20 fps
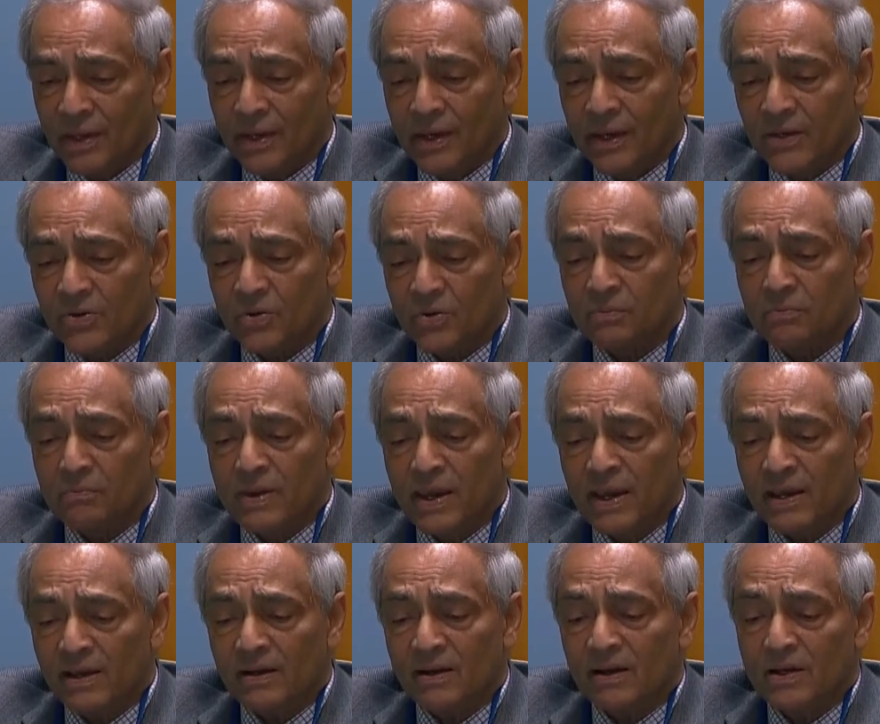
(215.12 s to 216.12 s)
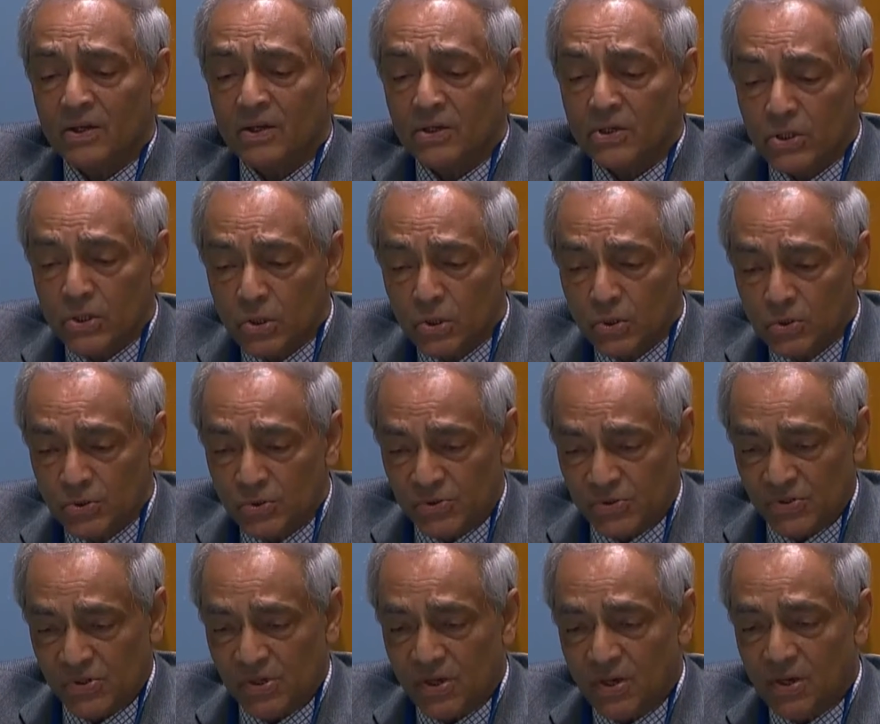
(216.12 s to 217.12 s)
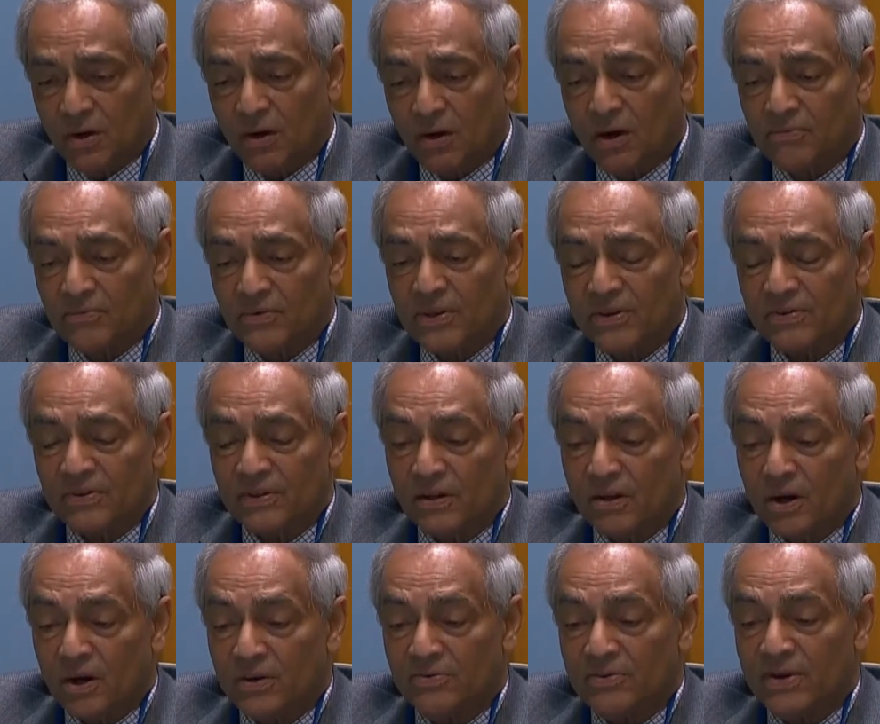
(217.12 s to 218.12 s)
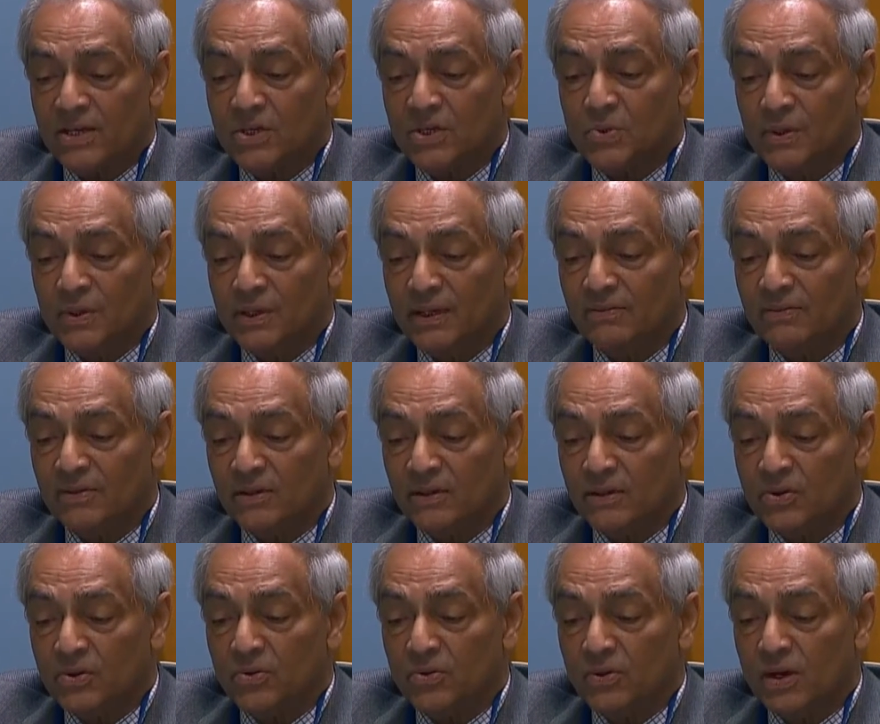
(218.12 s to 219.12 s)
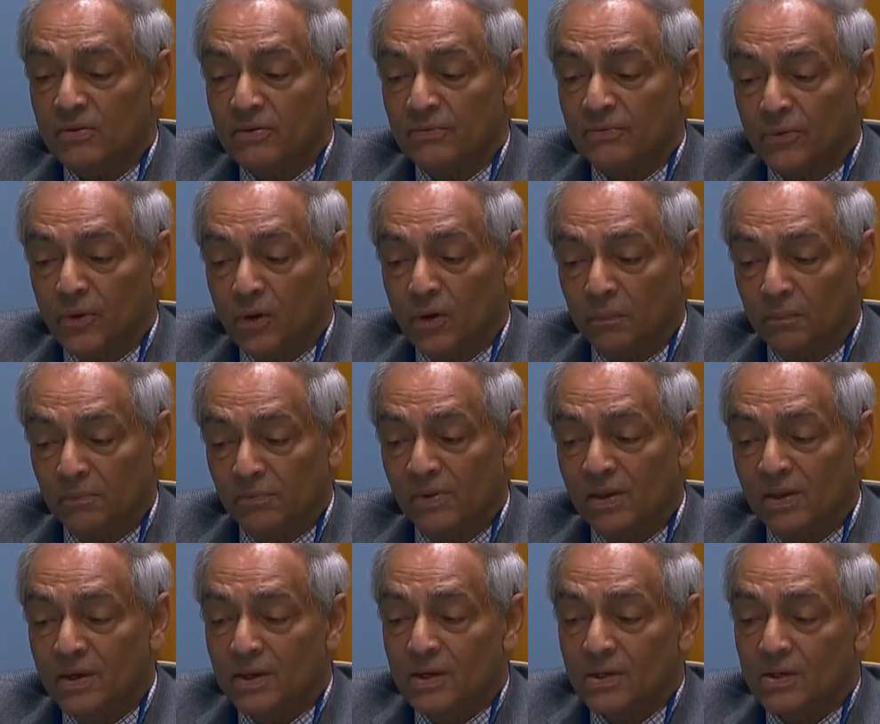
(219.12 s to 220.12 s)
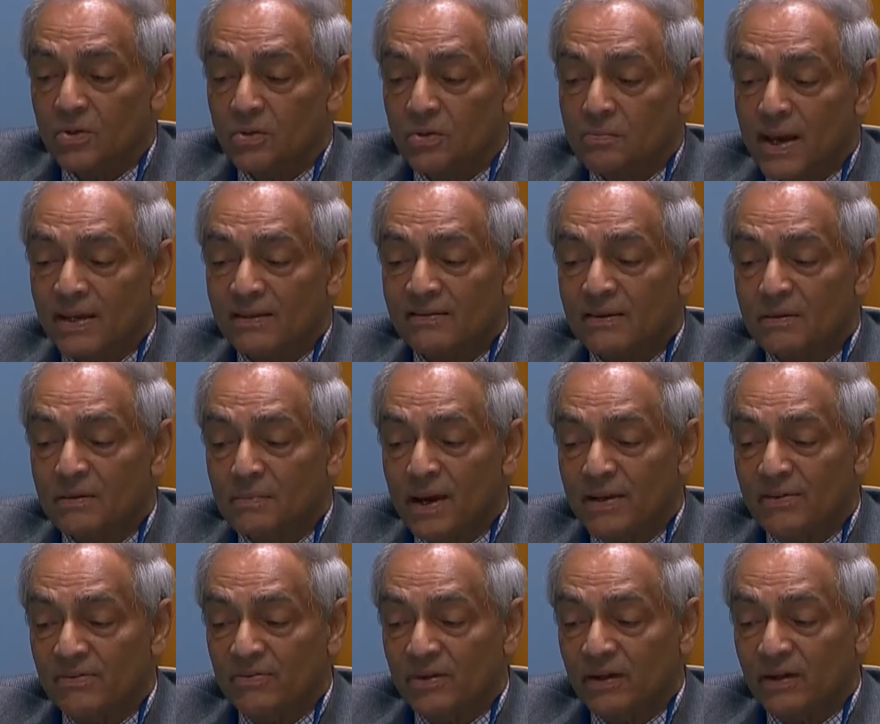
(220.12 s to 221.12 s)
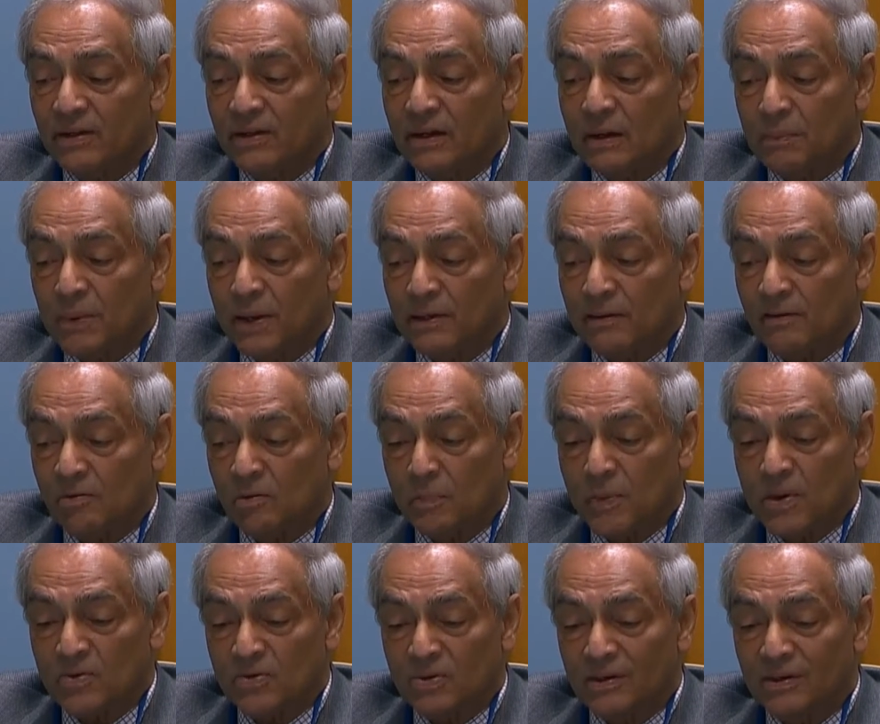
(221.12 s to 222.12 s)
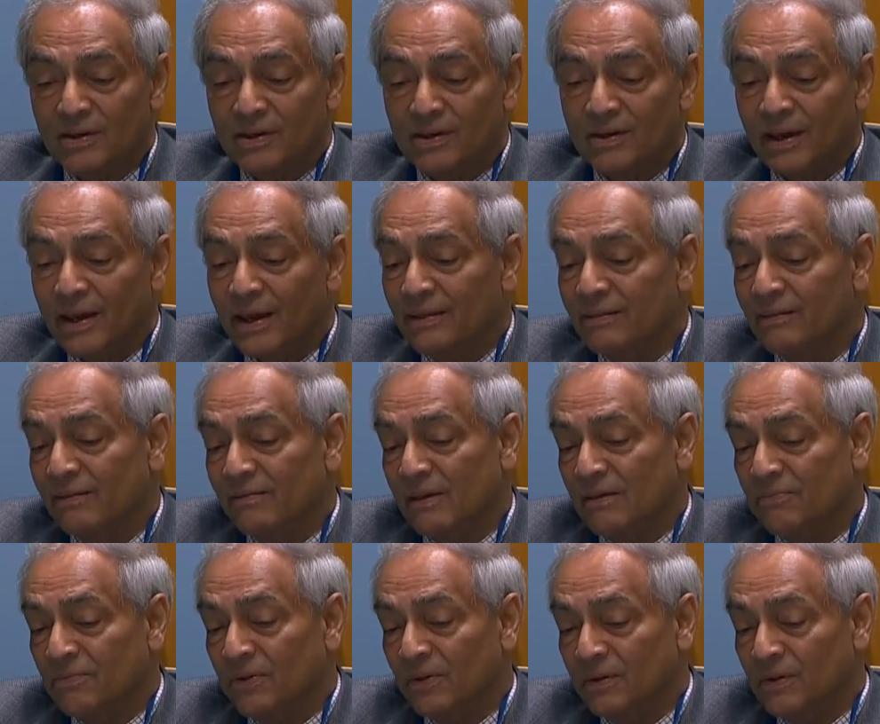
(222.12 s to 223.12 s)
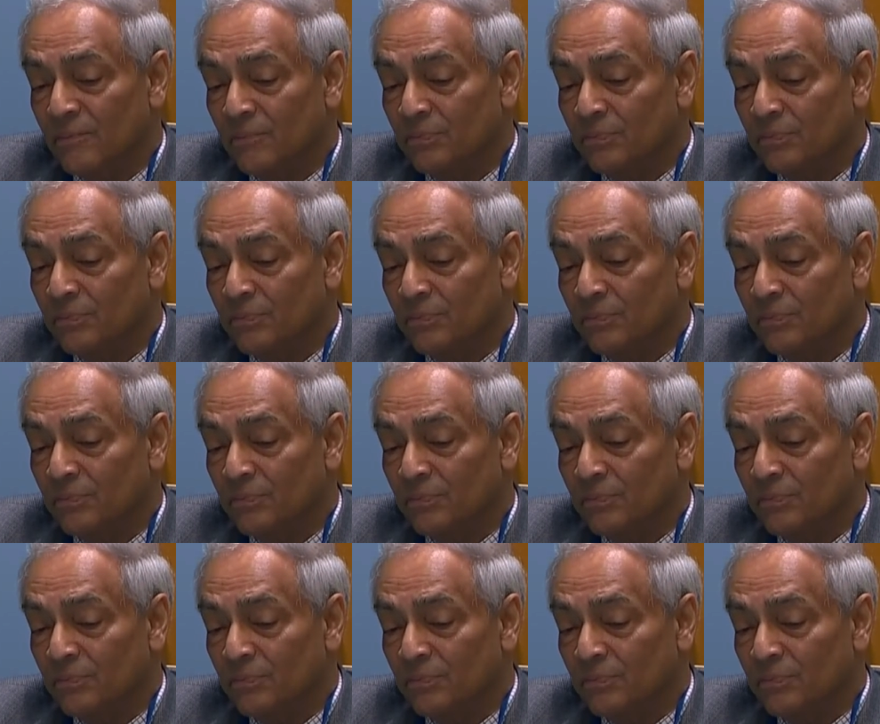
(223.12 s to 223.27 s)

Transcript: It should make use of recent contractual institutional reforms to maximize creditor participation in this effort.